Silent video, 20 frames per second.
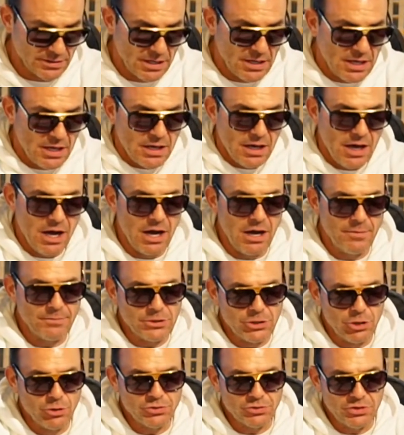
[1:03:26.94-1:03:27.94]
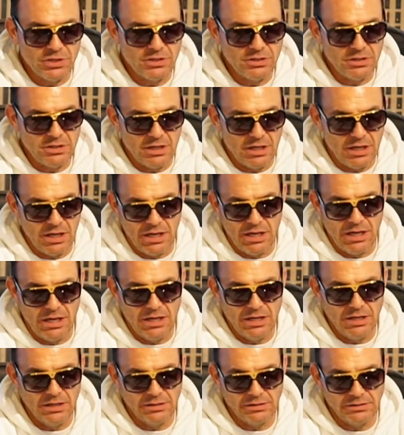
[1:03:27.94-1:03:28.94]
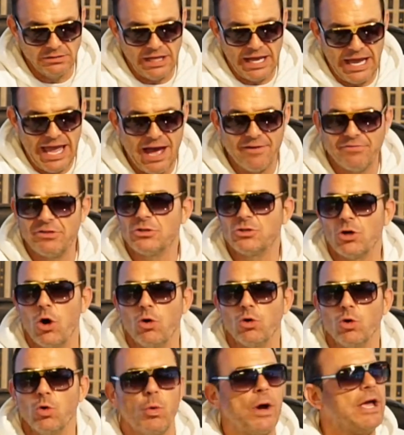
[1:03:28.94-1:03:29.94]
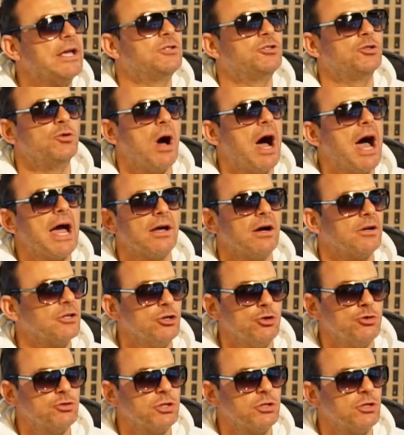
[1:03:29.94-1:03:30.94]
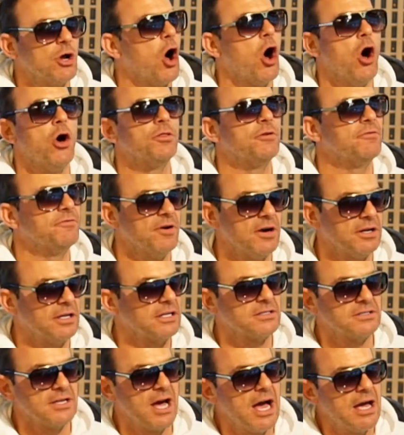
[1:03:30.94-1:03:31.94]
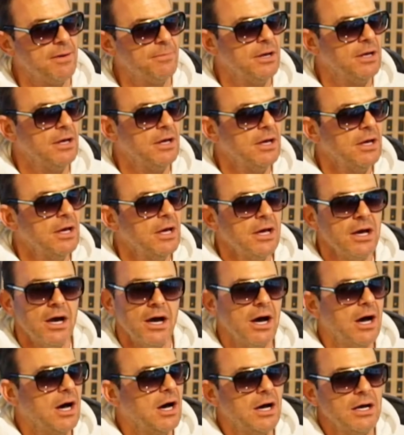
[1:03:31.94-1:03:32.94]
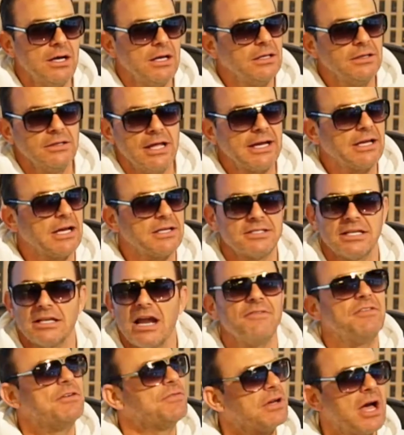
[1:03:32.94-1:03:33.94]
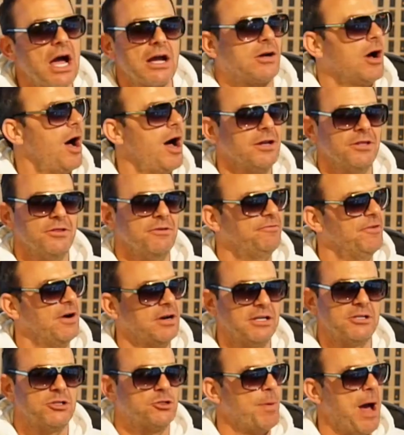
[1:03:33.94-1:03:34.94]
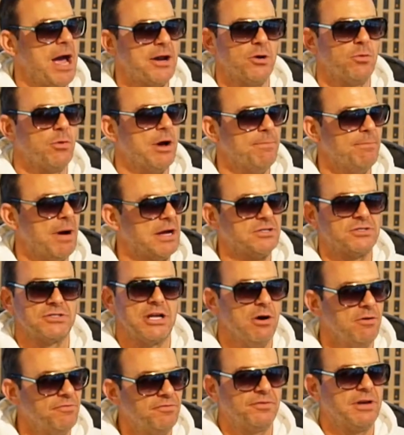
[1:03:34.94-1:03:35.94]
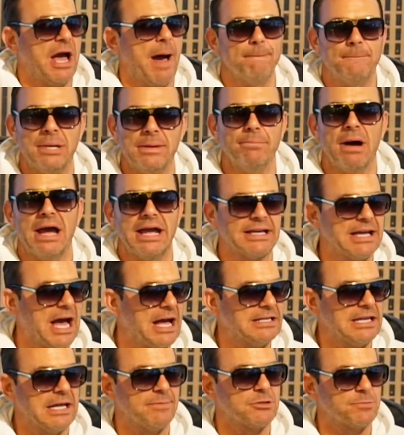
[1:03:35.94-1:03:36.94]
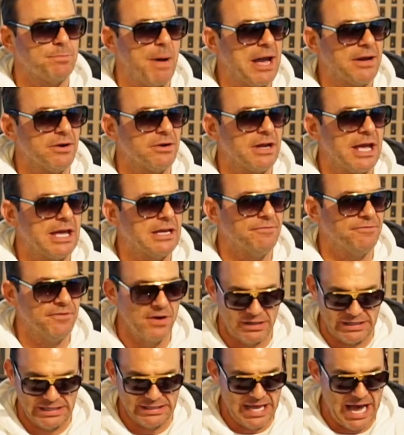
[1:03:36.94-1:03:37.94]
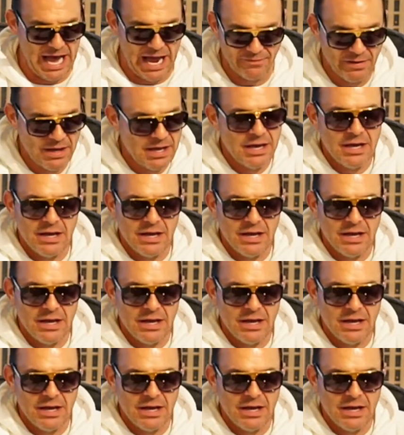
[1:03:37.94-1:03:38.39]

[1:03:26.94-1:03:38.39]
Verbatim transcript: Yeah. Um, Houston, uh, they have the total way too high on Houston all the fucking time. All the time. Uh, like I said, I've even got caught in the fucking spider web myself. got bit by a goddamn spider and ate a fucking live.